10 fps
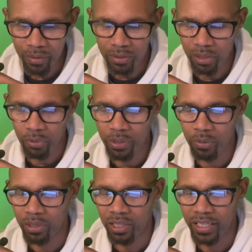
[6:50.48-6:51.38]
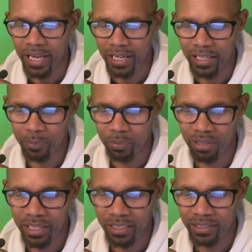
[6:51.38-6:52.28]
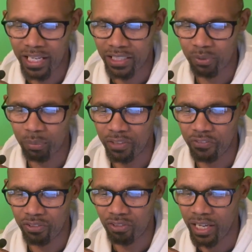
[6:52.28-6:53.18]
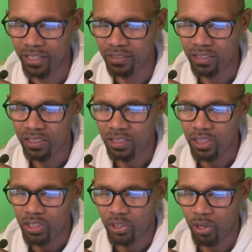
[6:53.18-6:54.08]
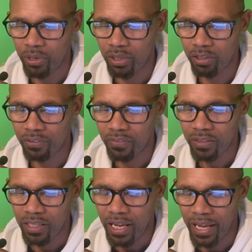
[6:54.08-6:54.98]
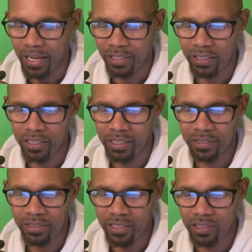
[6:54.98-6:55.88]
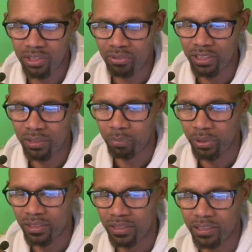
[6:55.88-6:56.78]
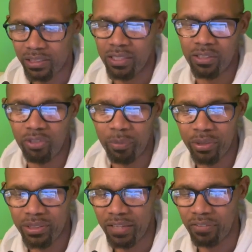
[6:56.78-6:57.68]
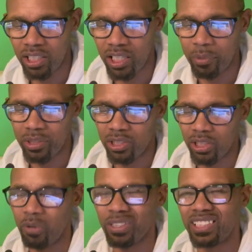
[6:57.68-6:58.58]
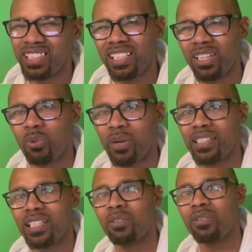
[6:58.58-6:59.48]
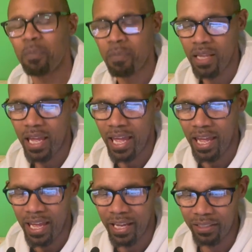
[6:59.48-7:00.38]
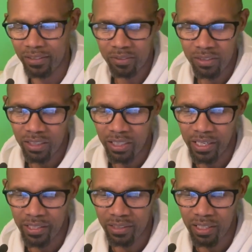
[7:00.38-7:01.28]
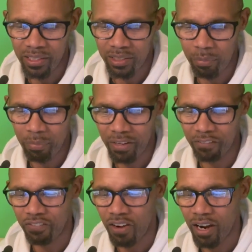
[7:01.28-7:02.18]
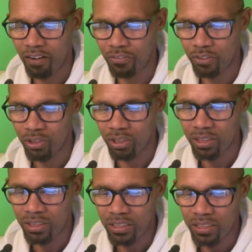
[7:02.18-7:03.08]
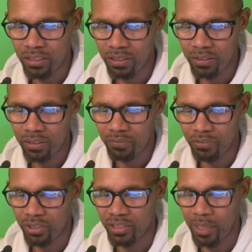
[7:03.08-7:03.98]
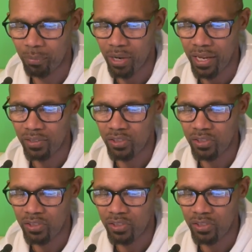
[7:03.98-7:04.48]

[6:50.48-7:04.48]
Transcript: So we're gonna get, like, sporadic attacks from different riders going off, and it's 3.7 kilometers to go. It's still a ways out, and it's a bit far for the top riders.